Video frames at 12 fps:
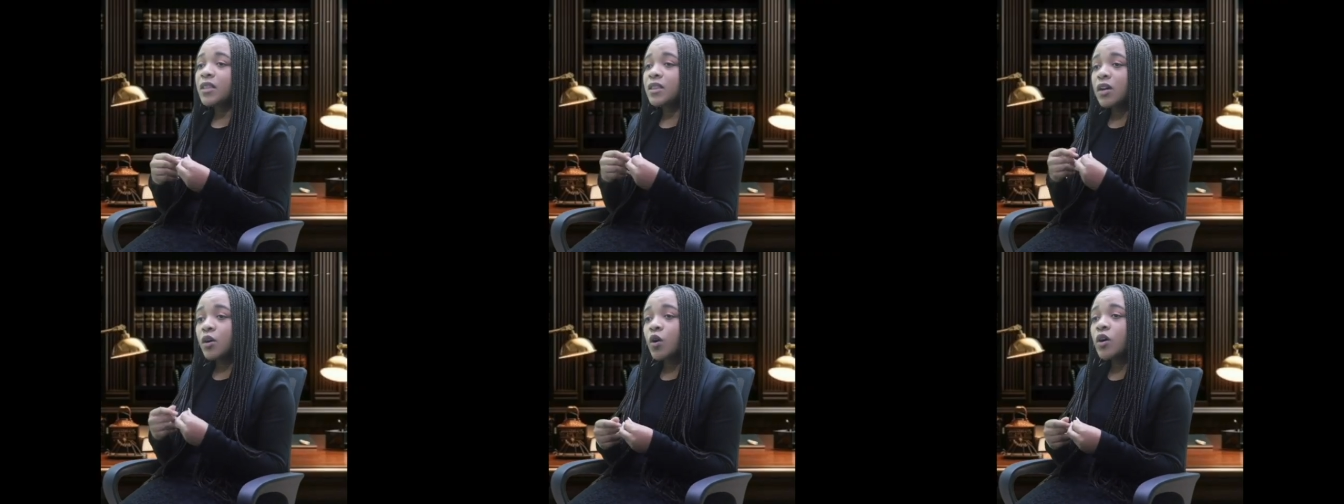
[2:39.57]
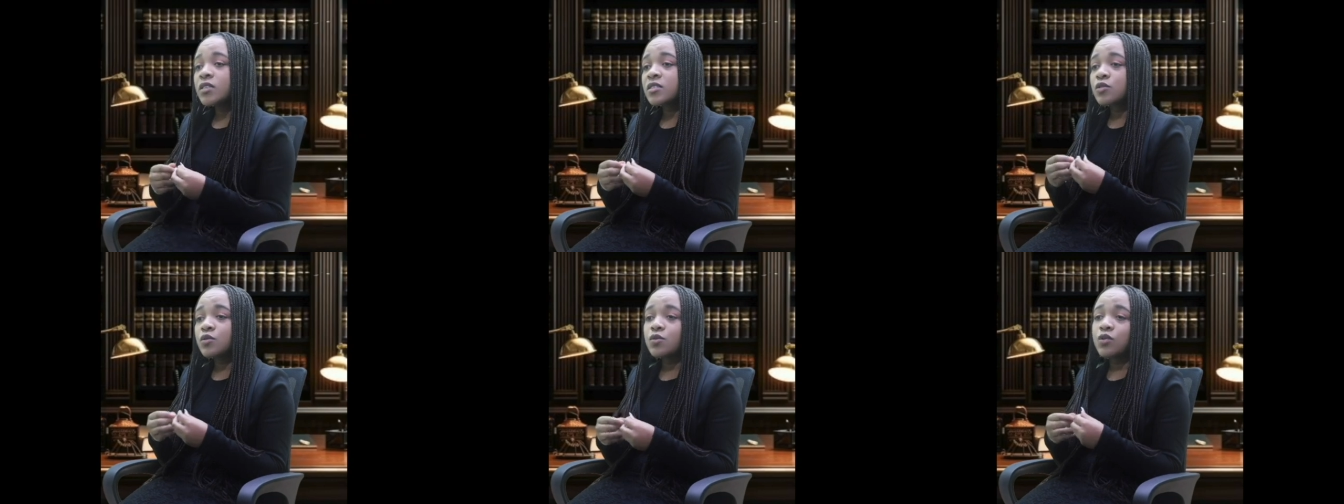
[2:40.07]
The courts
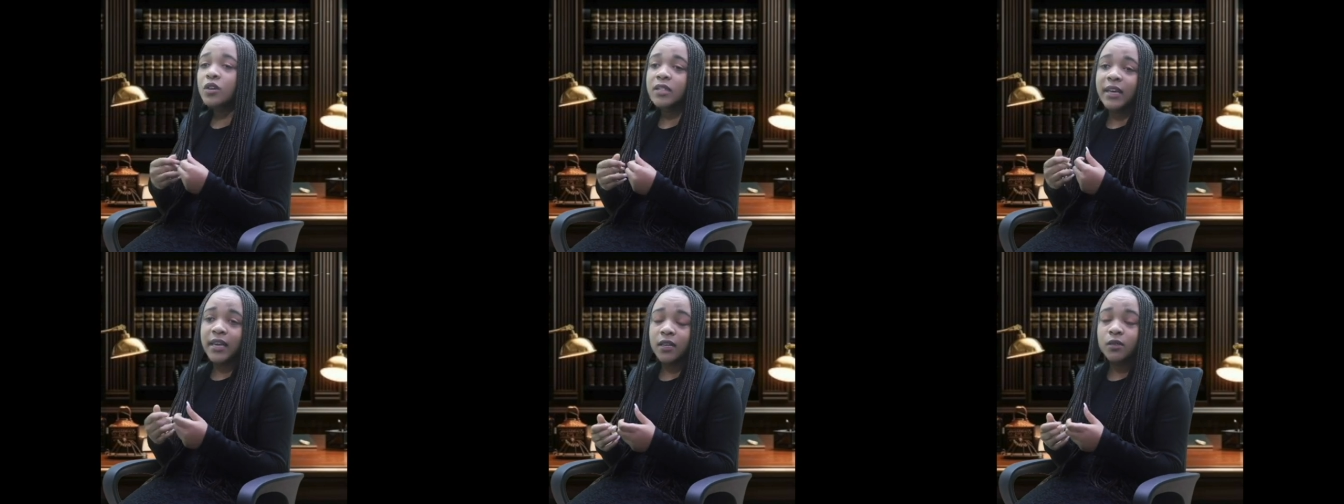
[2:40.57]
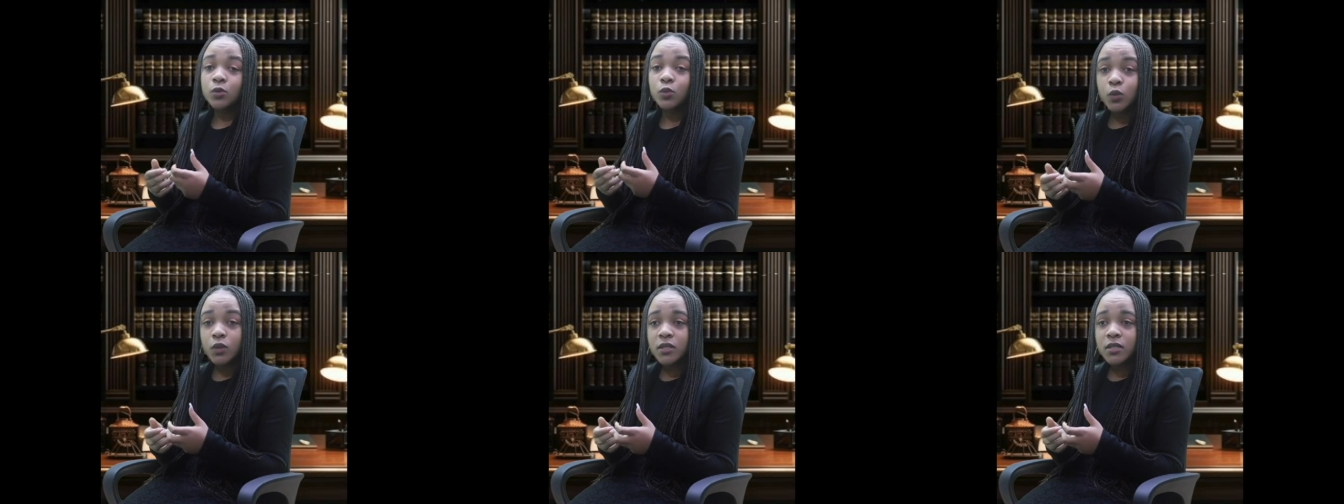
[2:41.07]
do not heal
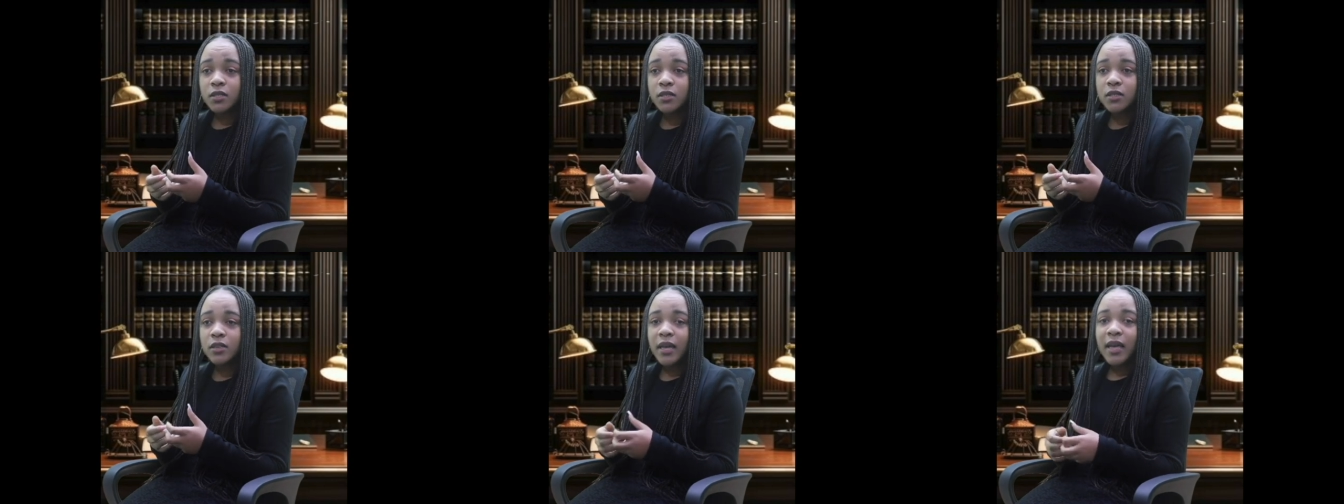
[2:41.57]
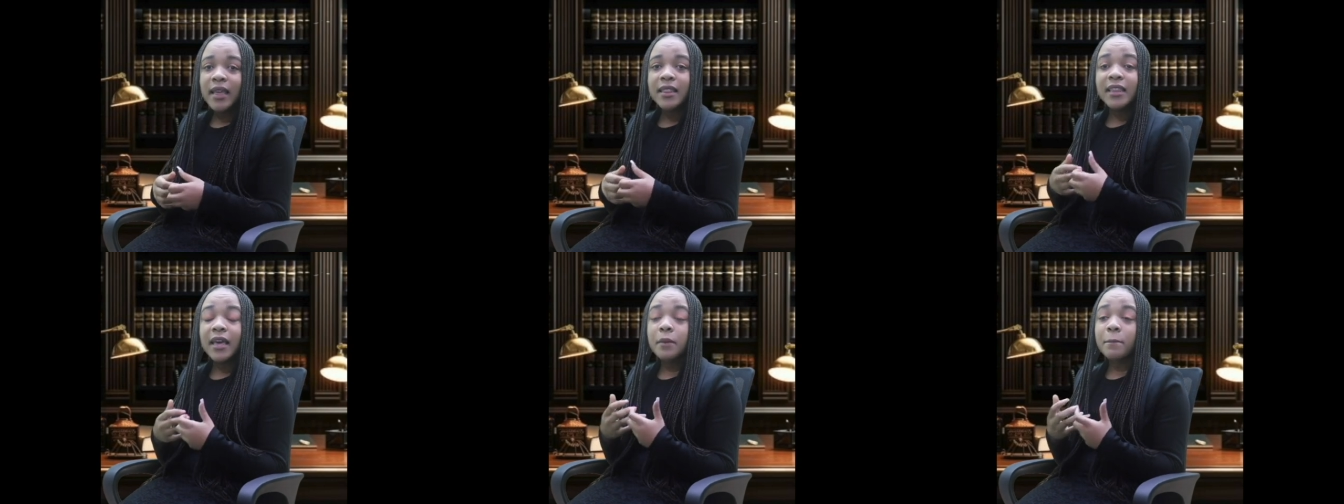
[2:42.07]
wounds,
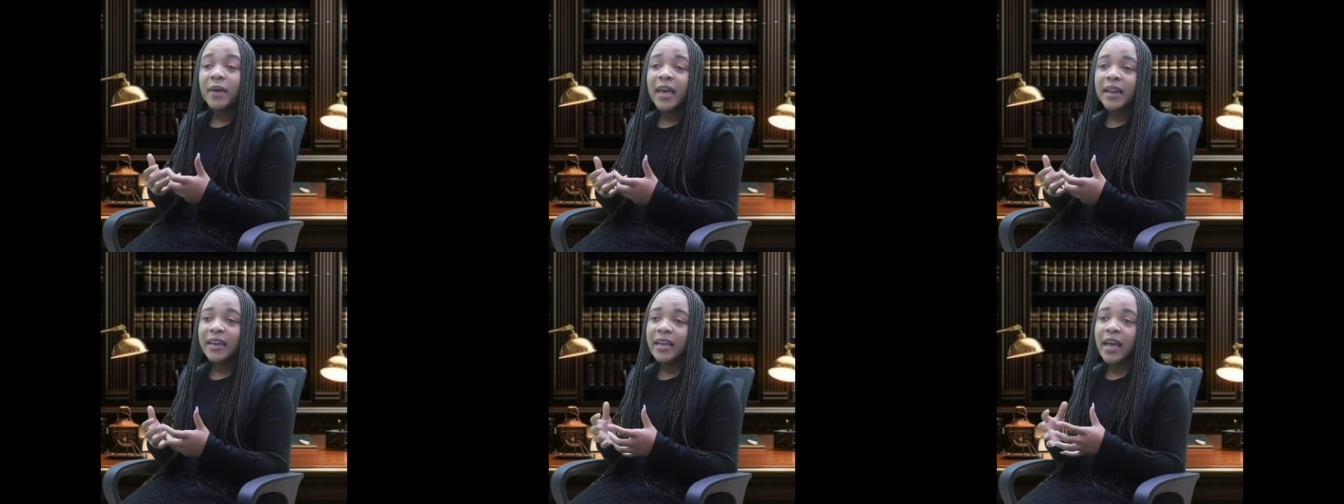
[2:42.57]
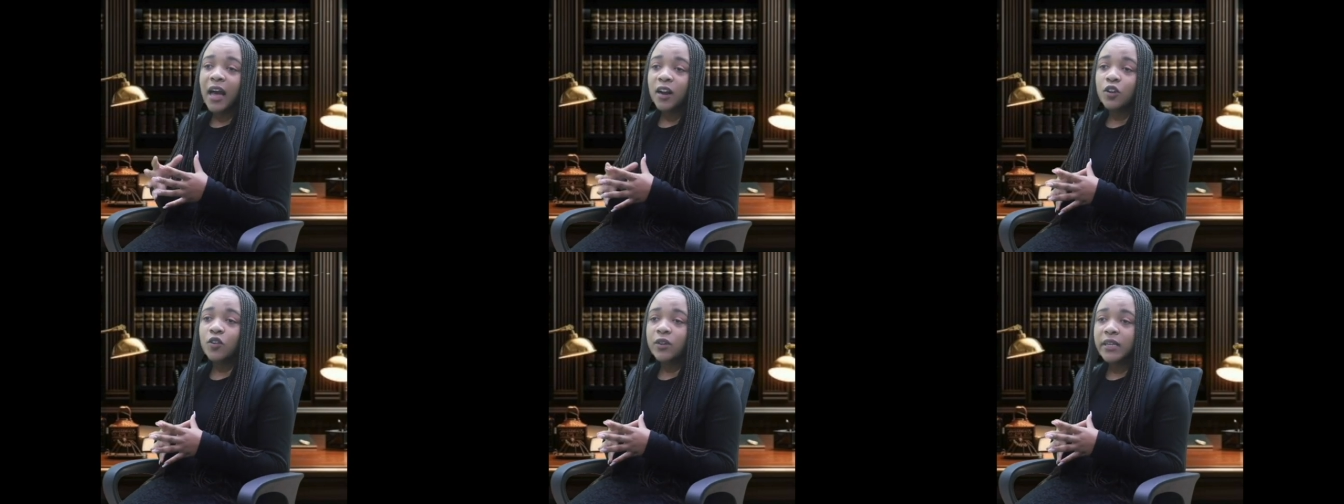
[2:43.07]
they merely
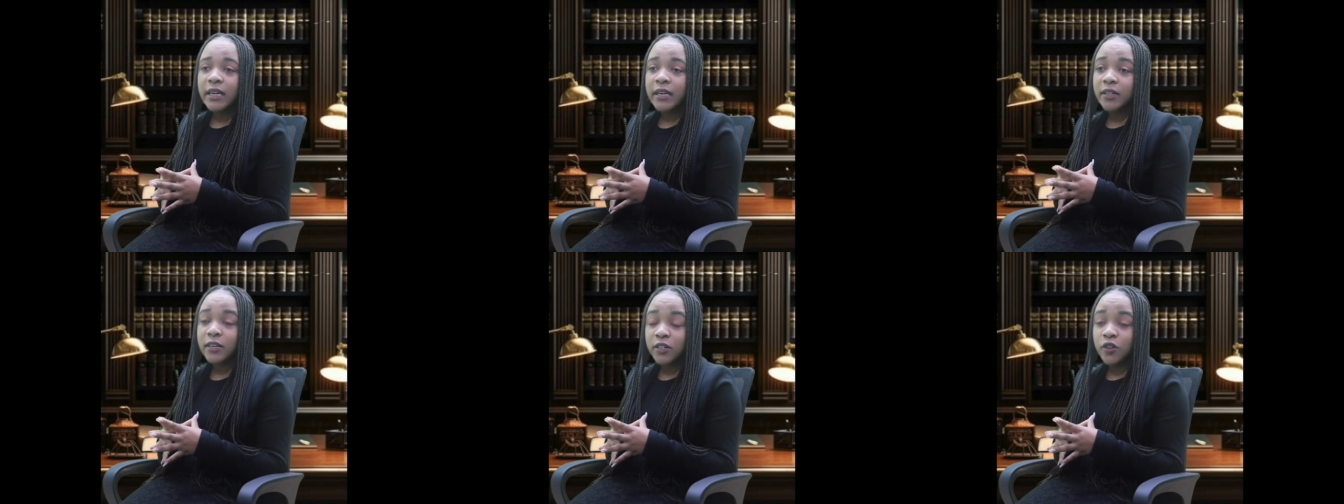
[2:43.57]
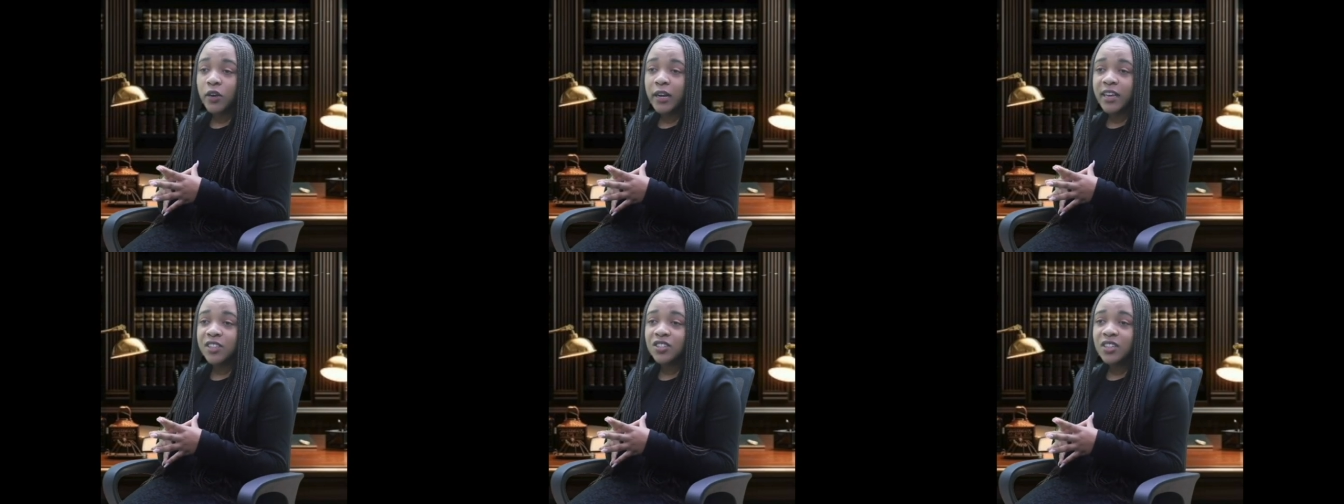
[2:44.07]

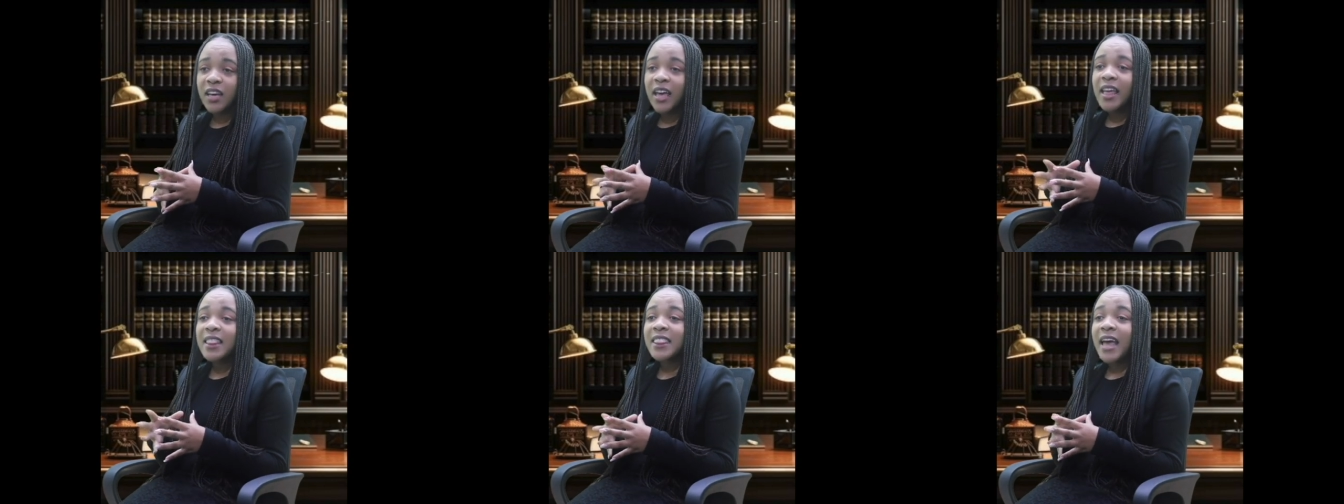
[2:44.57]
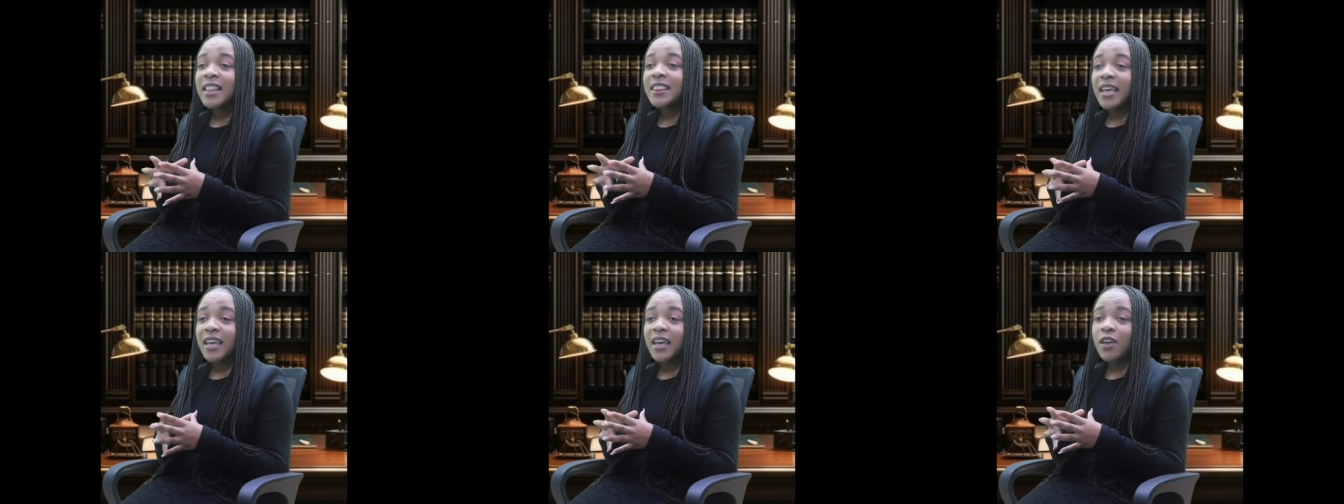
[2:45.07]
acknowledge that
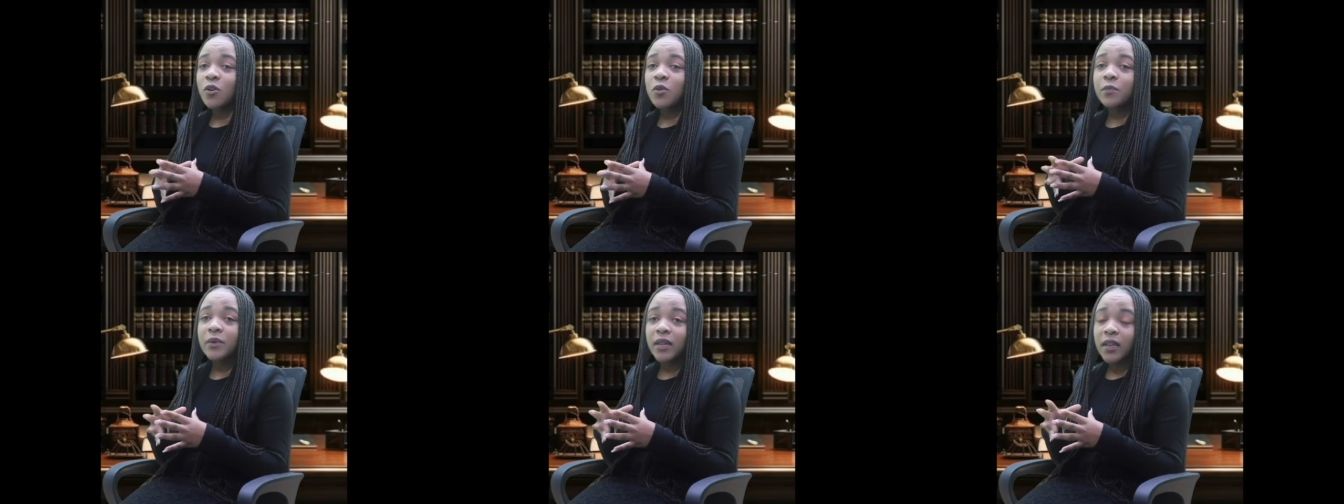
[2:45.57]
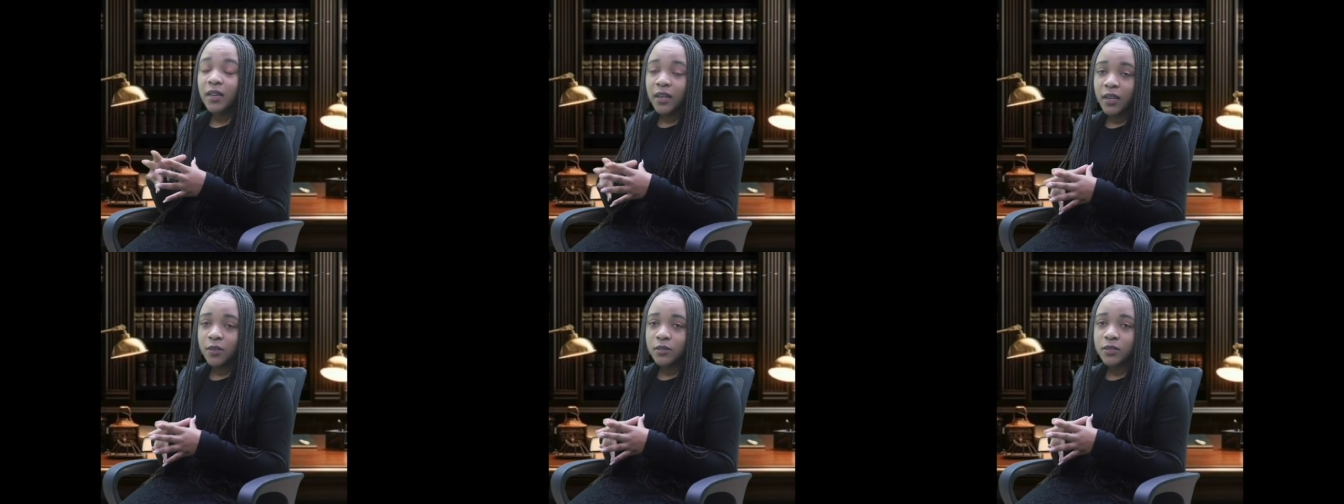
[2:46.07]
they cannot be
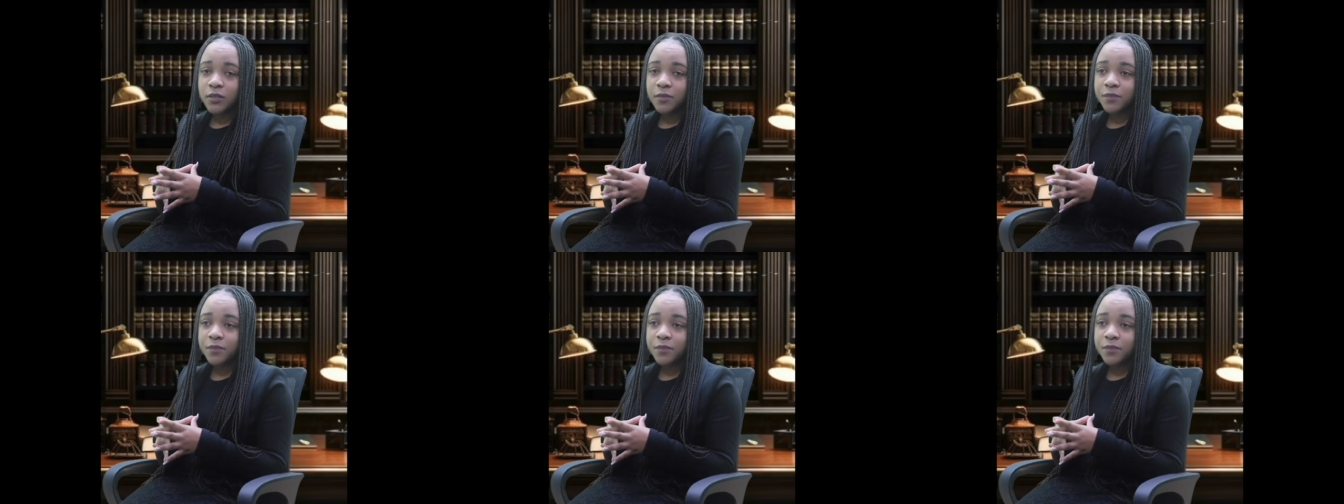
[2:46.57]
healed.